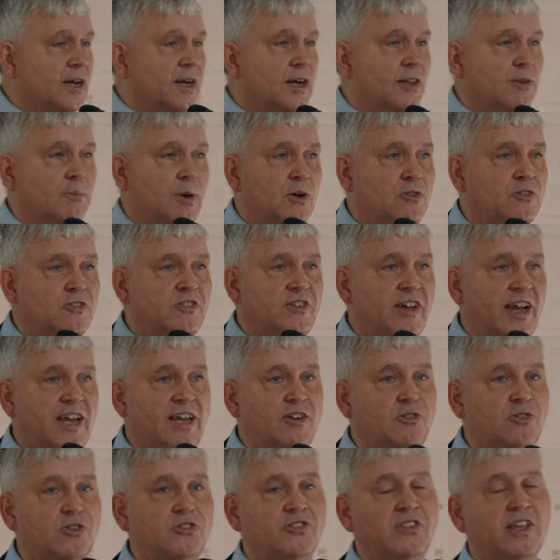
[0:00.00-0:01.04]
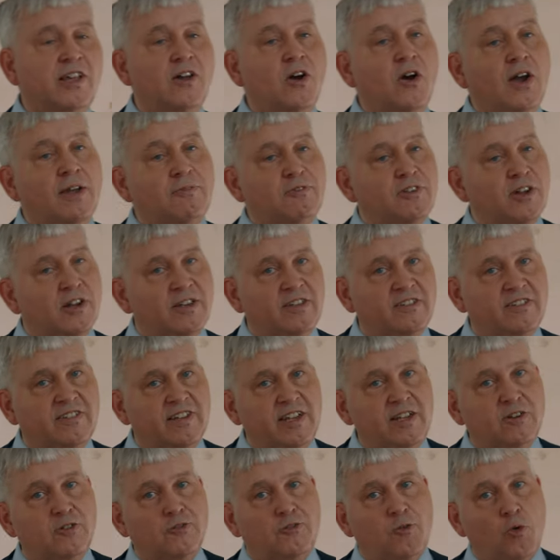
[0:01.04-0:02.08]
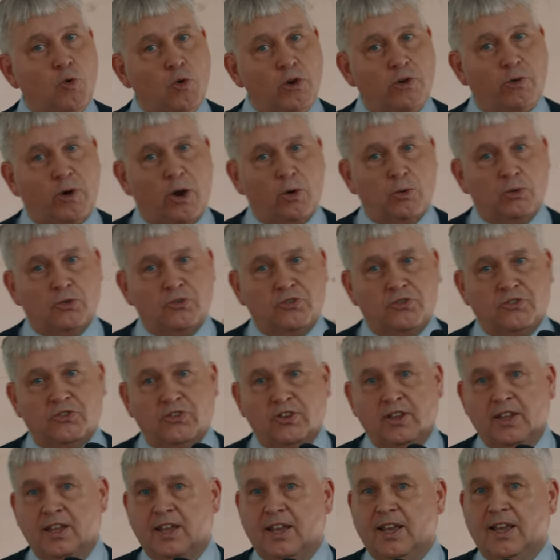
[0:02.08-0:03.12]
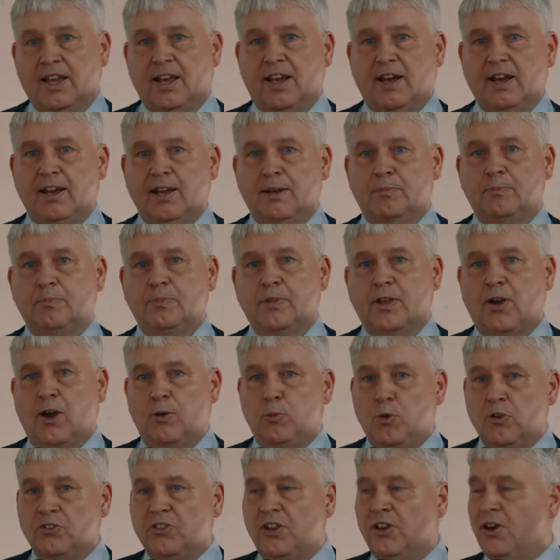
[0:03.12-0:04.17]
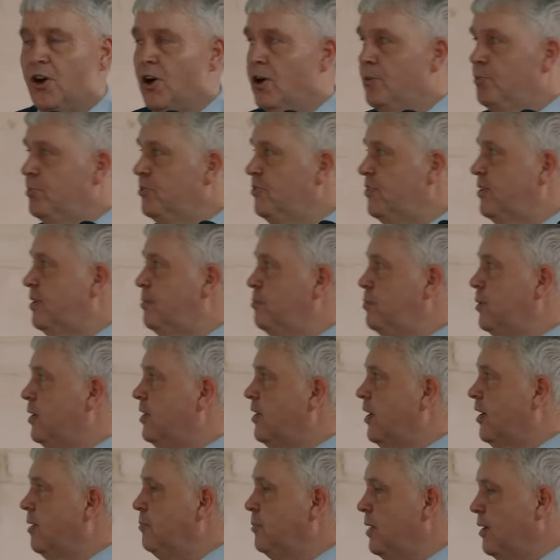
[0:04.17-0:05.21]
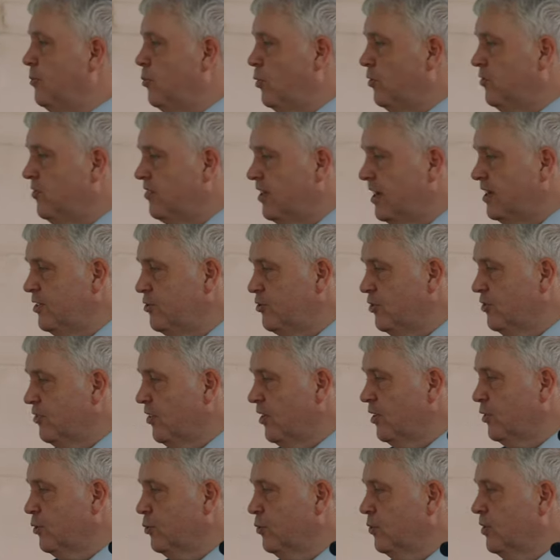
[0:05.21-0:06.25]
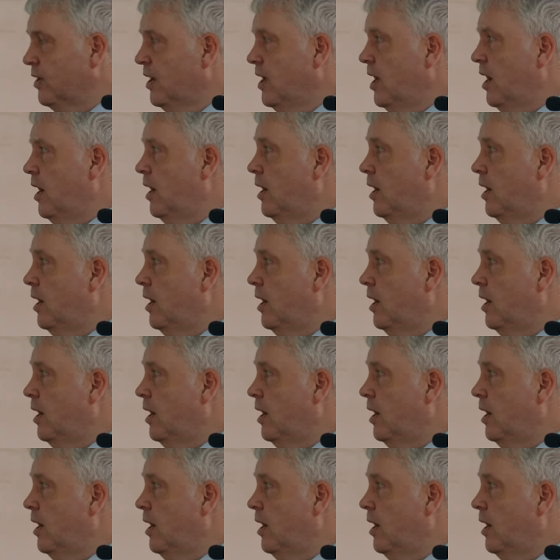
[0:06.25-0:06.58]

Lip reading: And the most dangerous thing I've done is teach four-year-olds. I was unarmed, but it was dangerous, I thought.